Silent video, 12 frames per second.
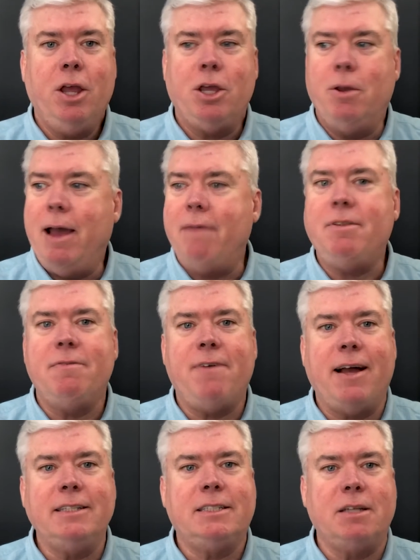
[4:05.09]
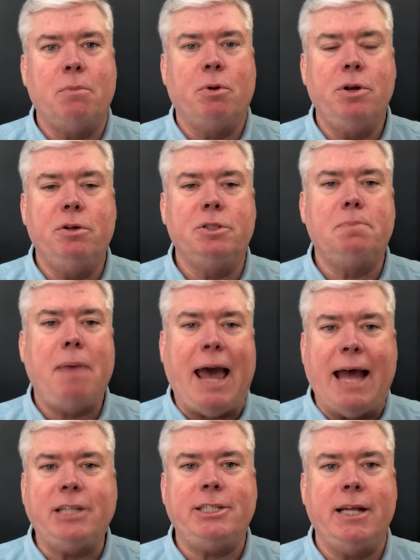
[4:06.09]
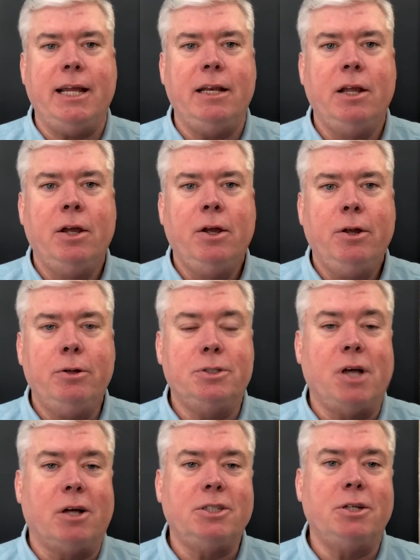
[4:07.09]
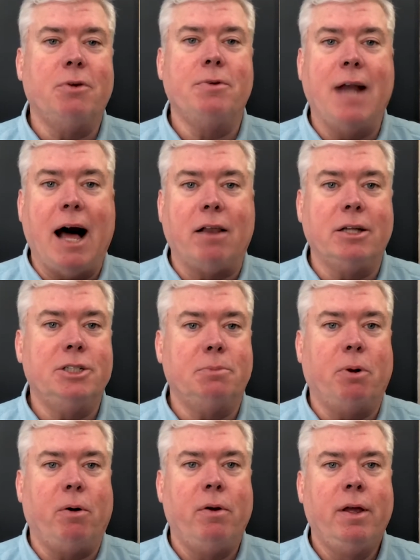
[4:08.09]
You have to find someone who's passionate, who's also knowledgeable.